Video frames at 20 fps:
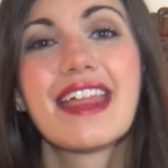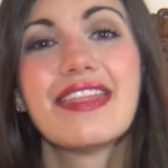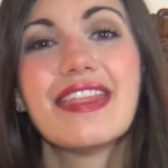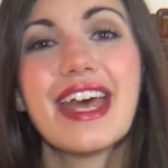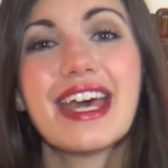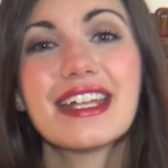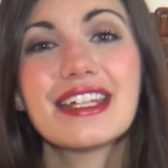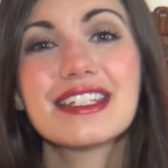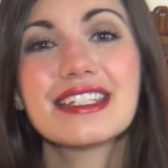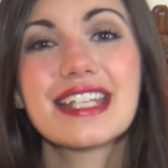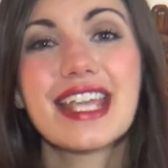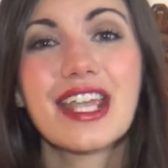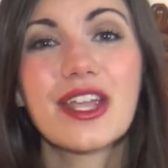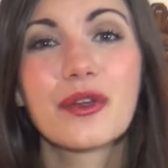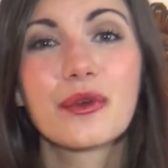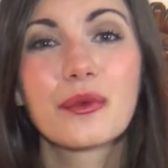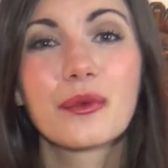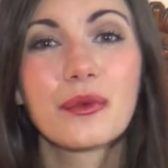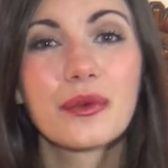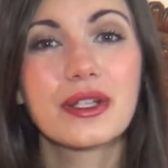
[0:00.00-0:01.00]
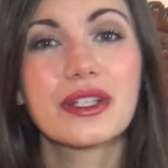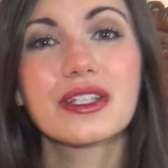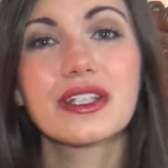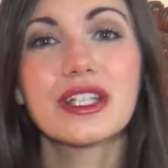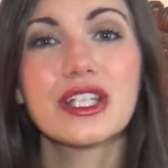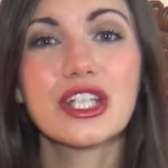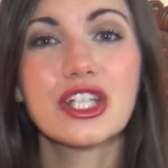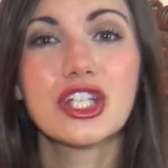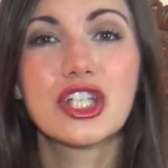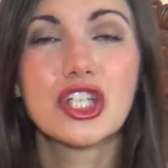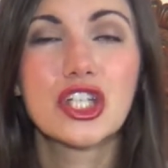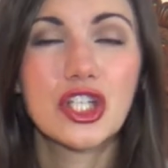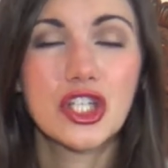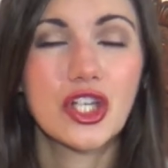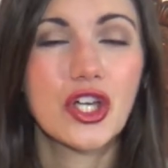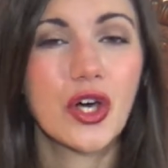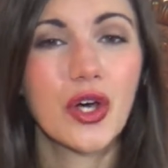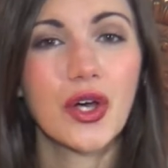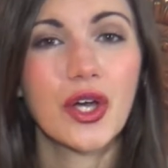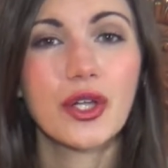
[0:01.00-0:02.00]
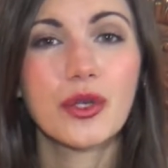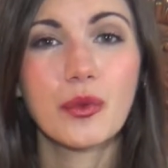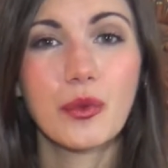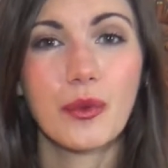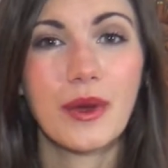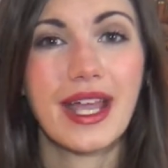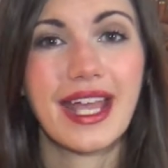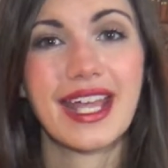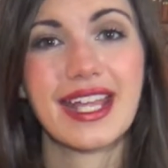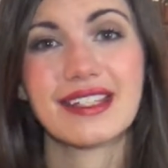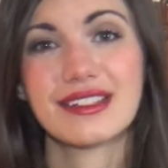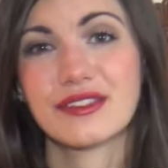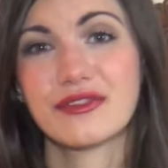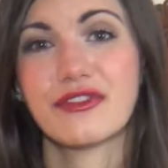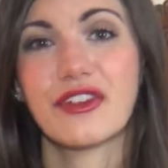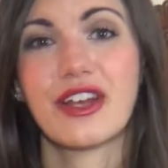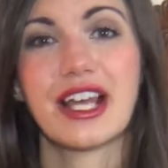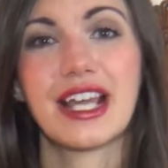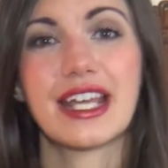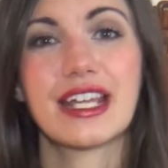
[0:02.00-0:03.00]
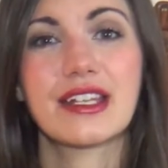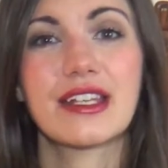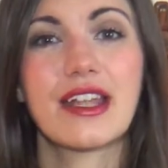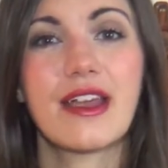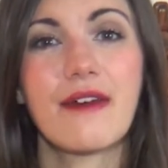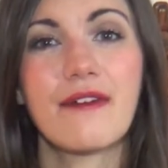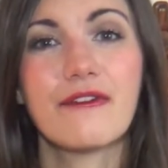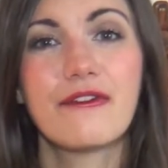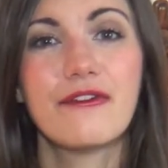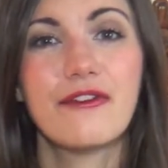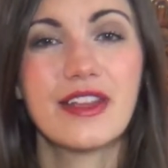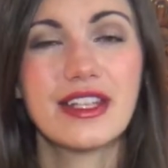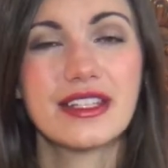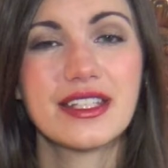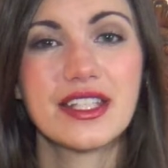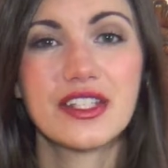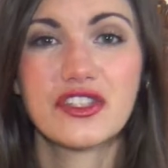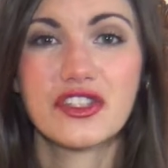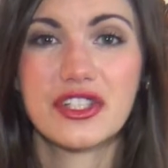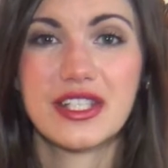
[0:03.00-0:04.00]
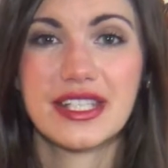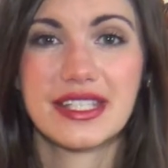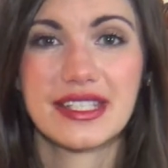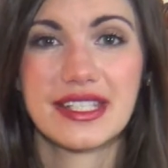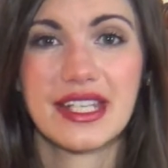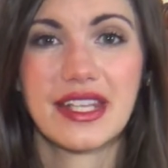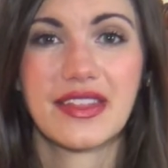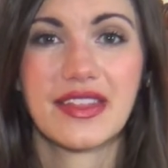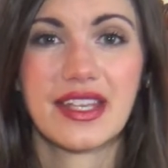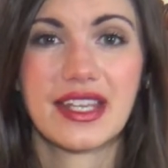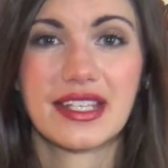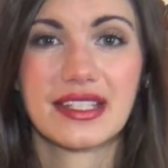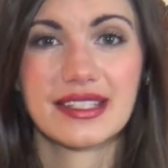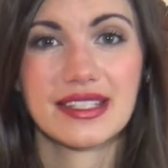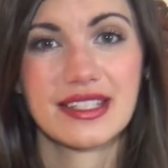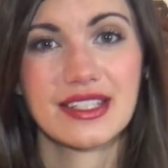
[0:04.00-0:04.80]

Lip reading: That is a really good way to find vintage Disney things,